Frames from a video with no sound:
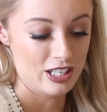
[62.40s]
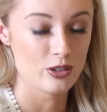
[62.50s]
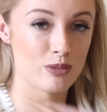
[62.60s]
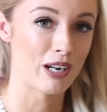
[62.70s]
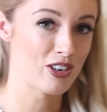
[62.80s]

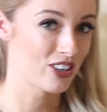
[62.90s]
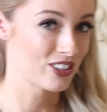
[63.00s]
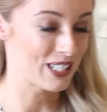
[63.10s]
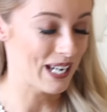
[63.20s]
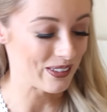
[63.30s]
use my
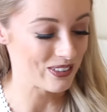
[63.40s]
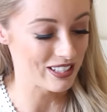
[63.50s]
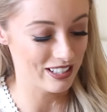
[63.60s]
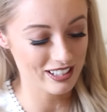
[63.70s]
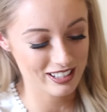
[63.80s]
trusty nail
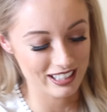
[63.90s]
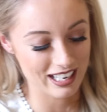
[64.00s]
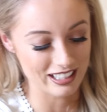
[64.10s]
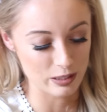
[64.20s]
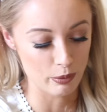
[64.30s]
scissors to
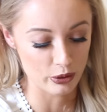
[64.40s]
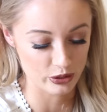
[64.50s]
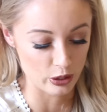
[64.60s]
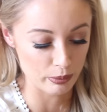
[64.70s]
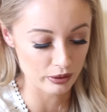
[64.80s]
get this
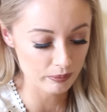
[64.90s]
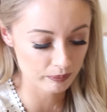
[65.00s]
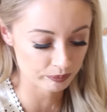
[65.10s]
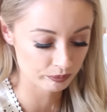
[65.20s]
box open.